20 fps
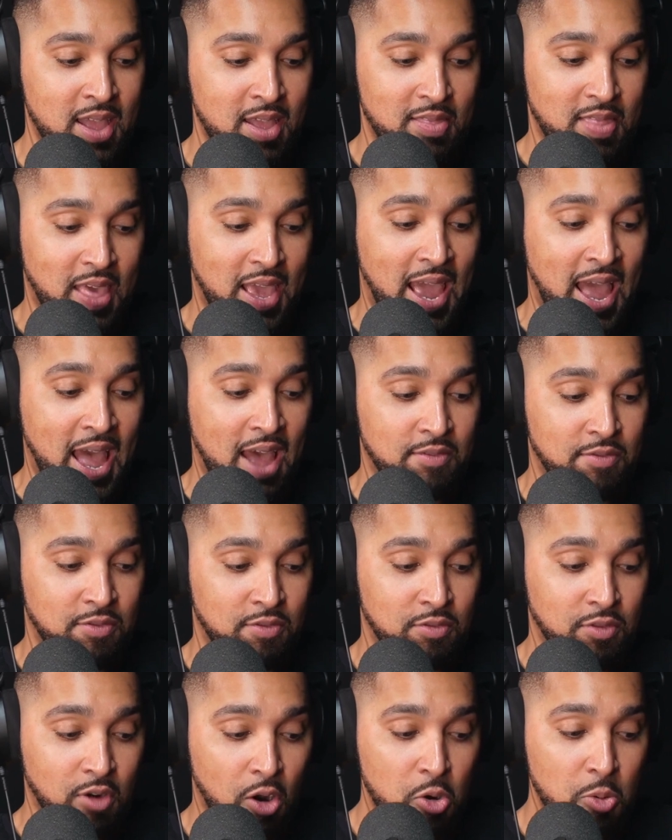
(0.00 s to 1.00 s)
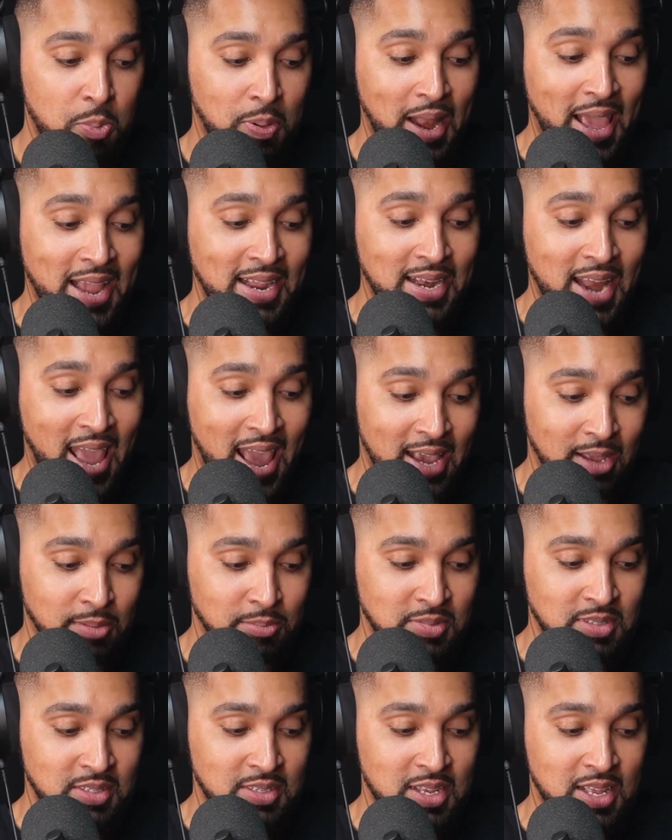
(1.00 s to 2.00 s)
They have role play
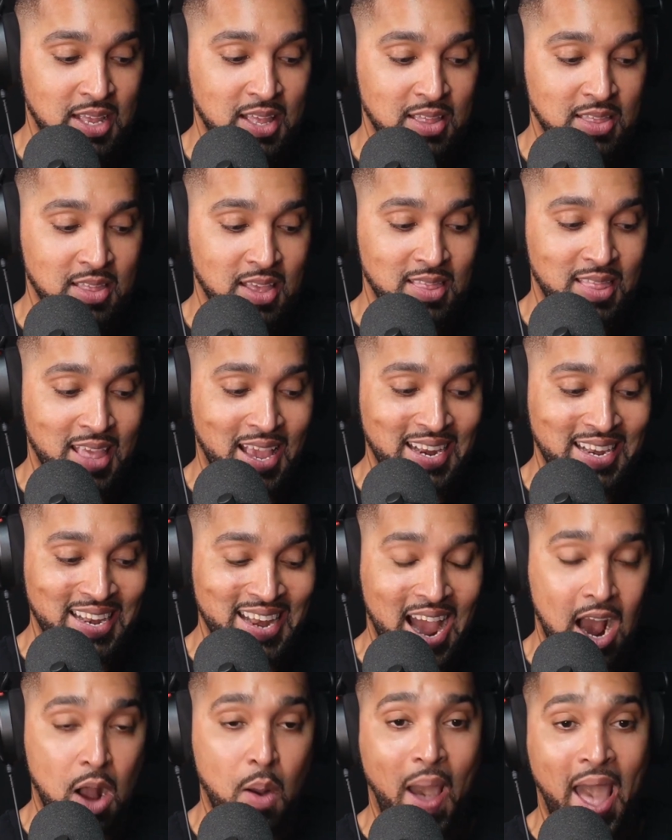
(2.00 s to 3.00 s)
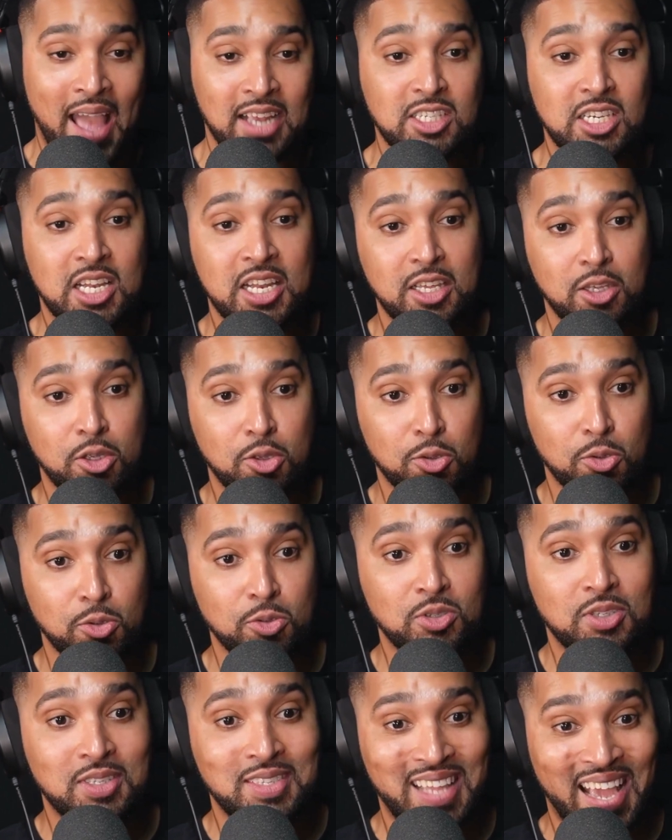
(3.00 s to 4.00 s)
names that they now actually
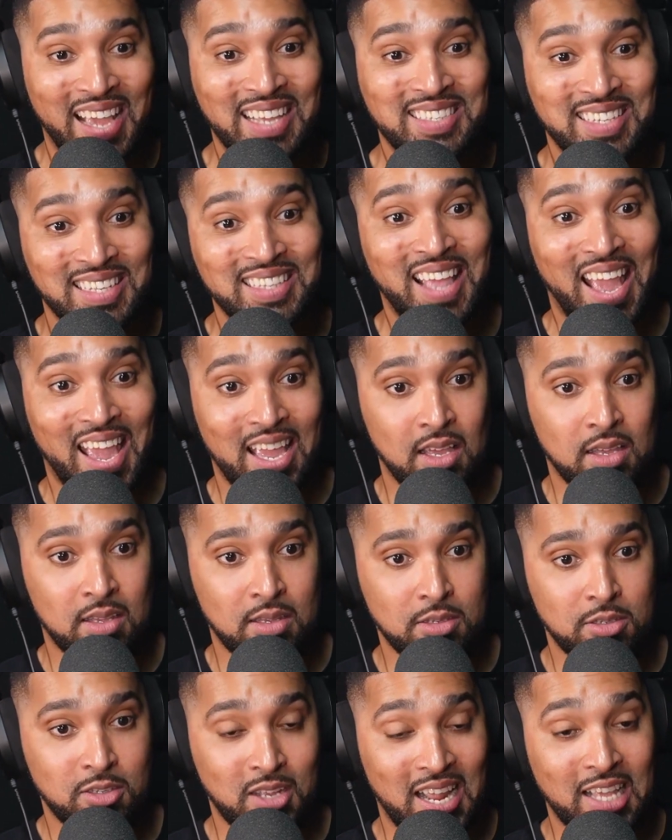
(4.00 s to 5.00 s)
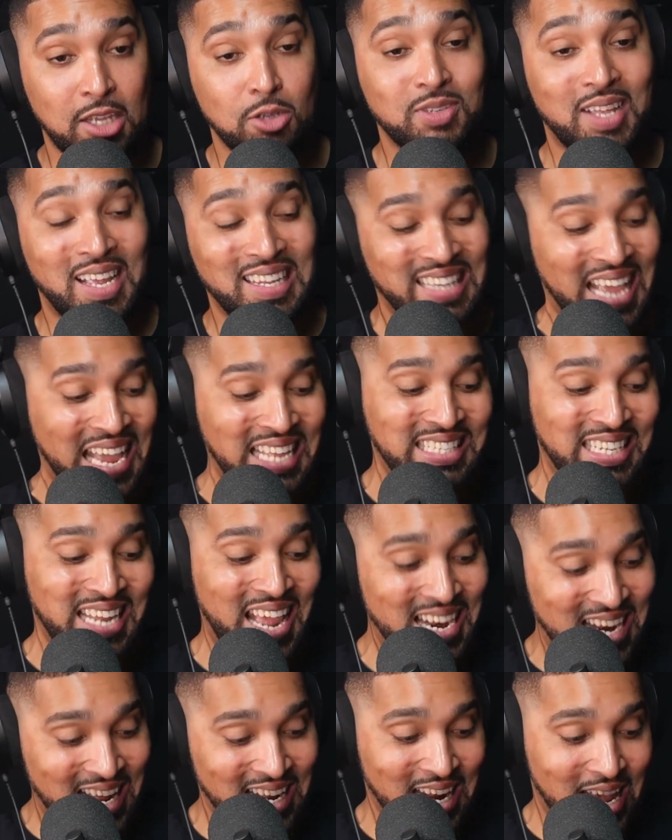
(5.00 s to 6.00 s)
use day to day. So they use their day to
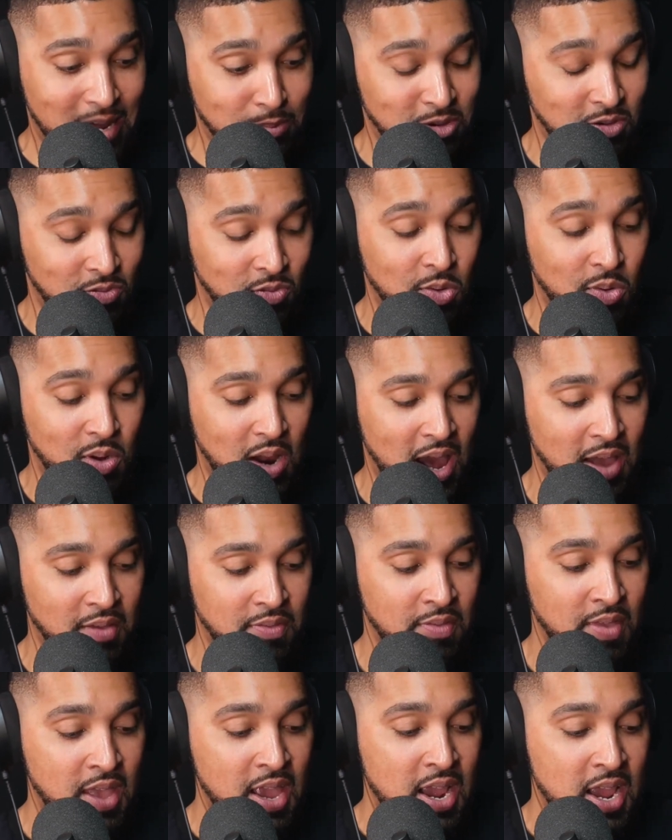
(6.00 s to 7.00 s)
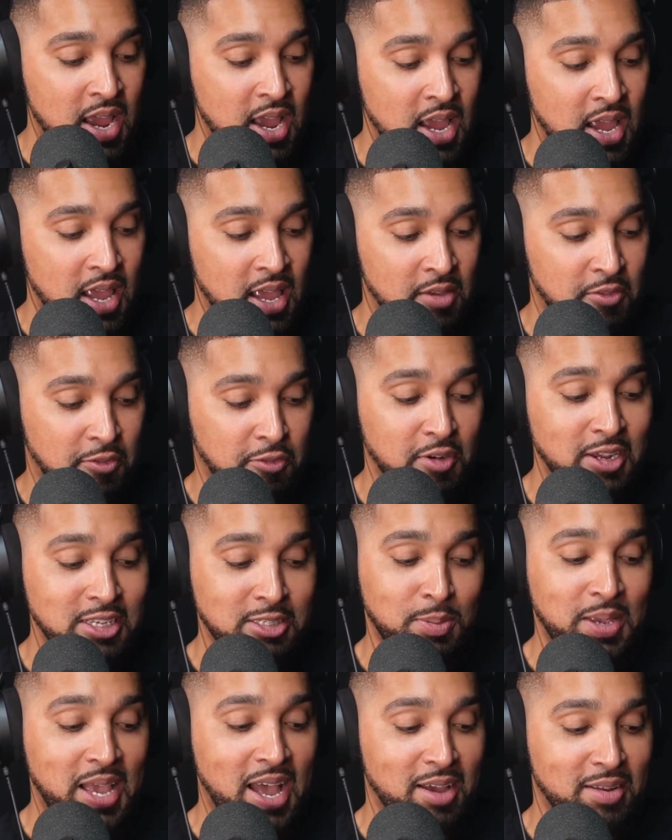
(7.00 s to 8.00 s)
day nicknames in real life. It freaks
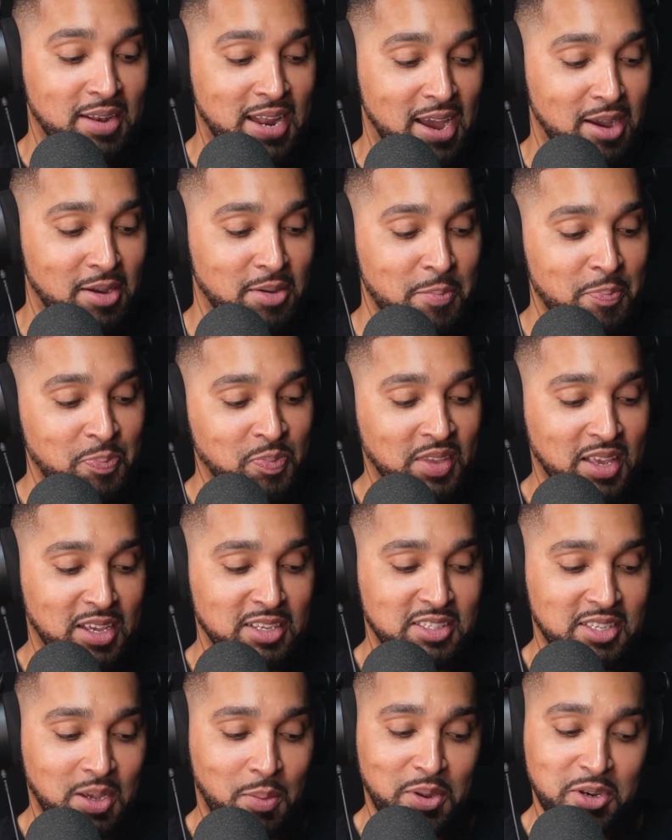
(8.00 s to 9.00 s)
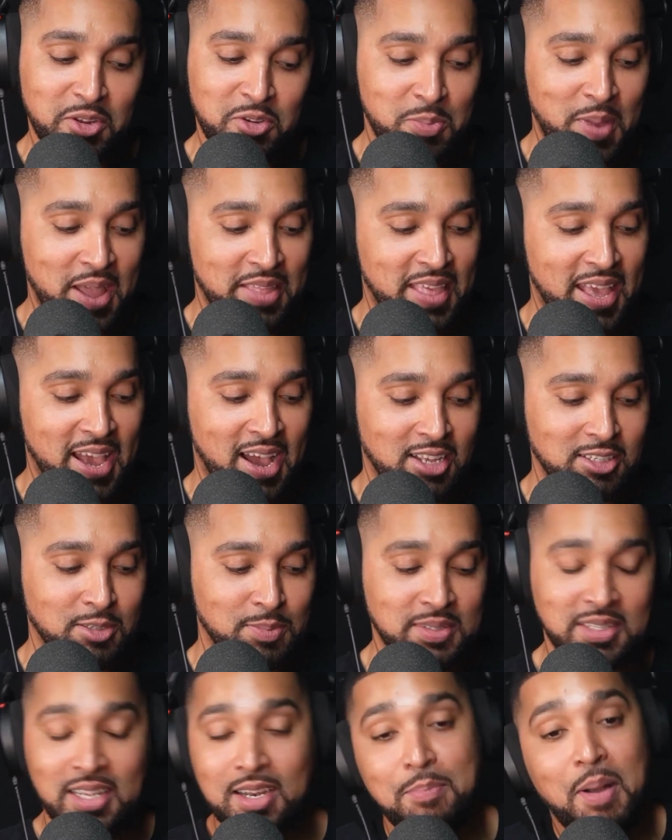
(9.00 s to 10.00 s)
me out now as someone who met their
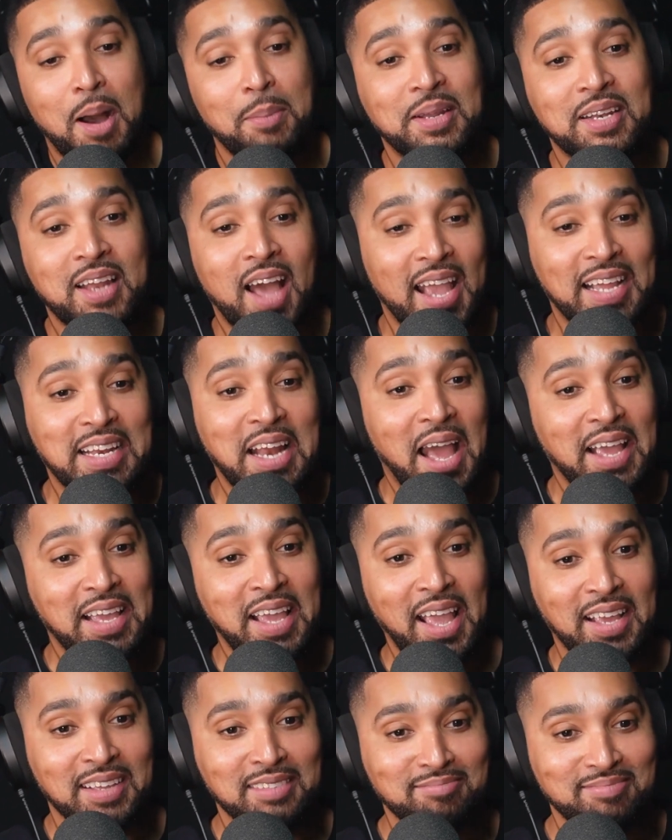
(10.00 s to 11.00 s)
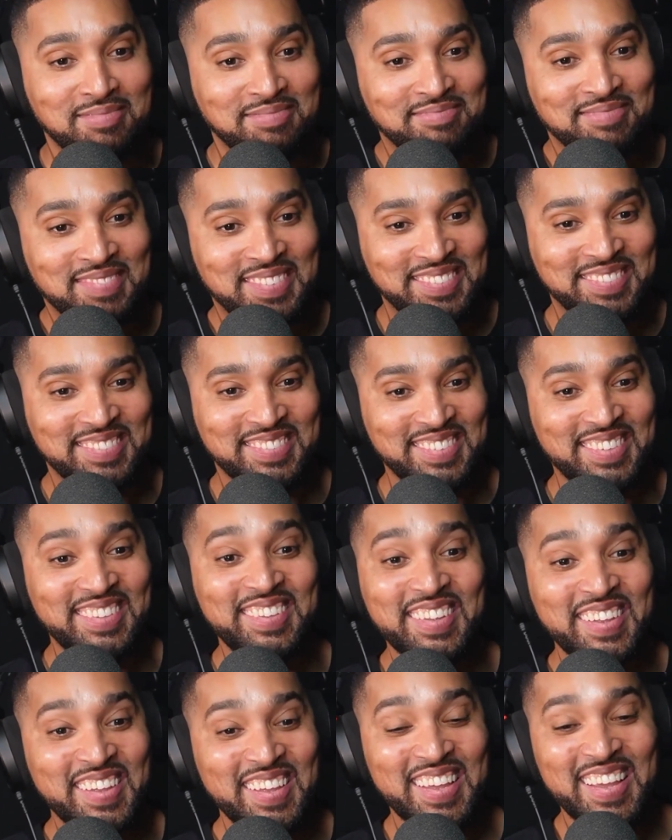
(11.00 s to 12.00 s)
husband in a pub in nineteen ninety-eight.
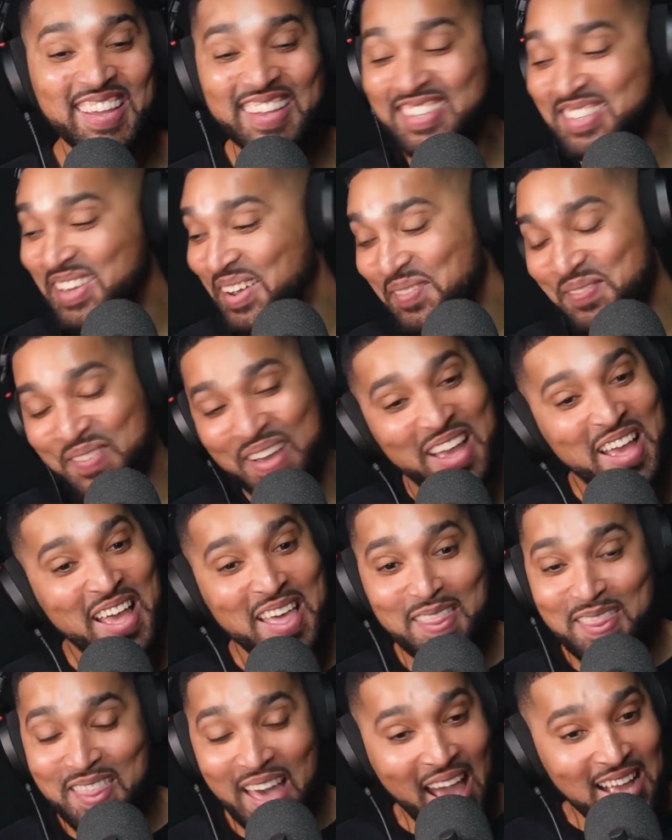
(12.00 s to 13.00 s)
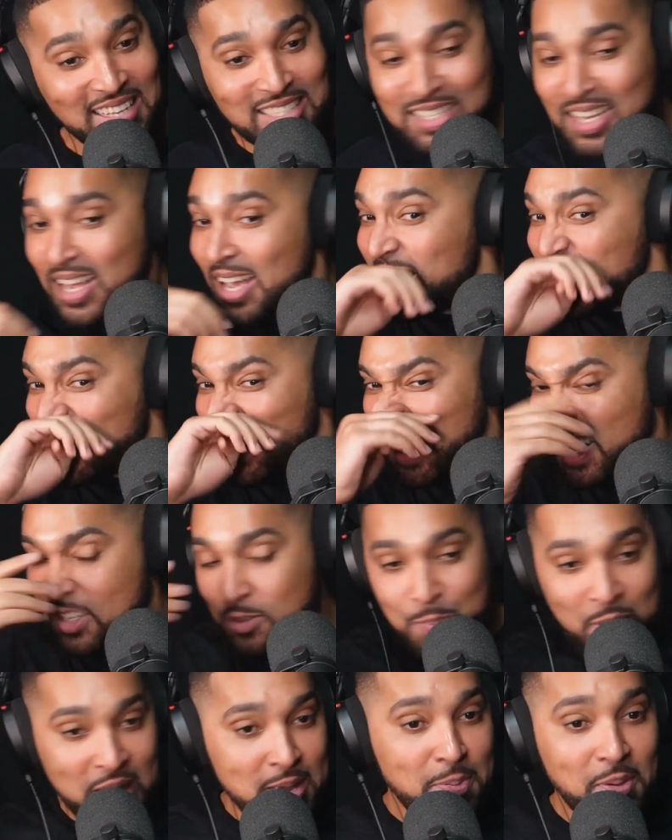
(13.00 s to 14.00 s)
So that's, so there's
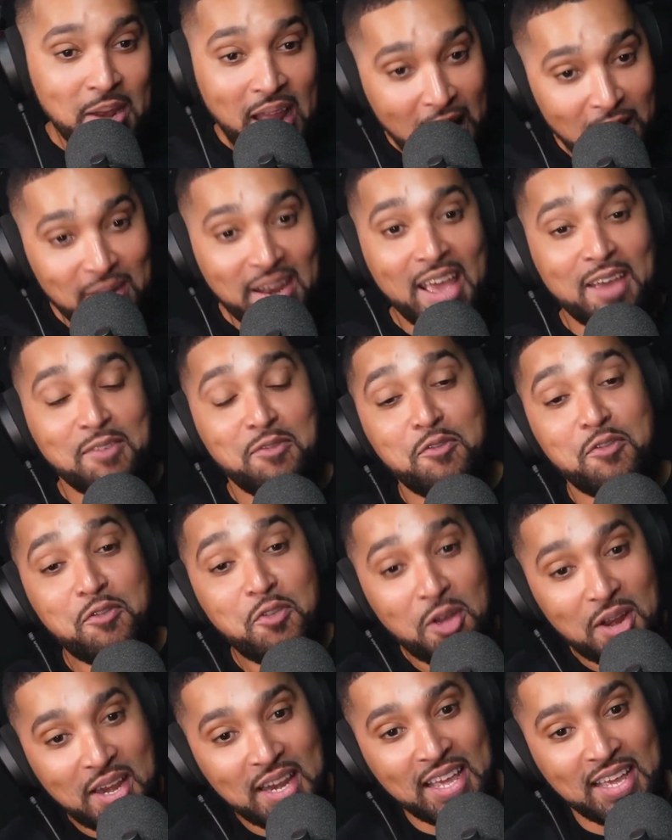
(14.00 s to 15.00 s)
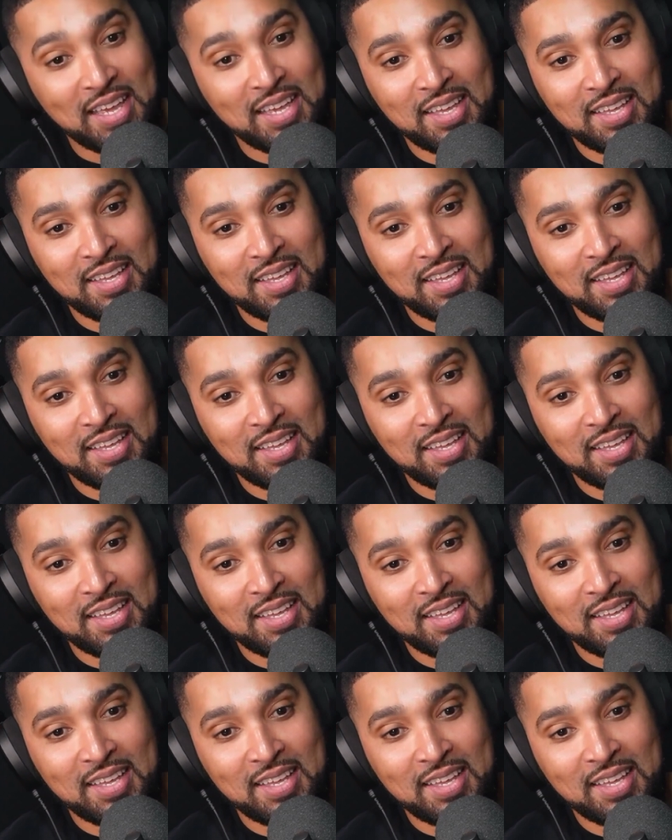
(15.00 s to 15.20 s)
people out there fully.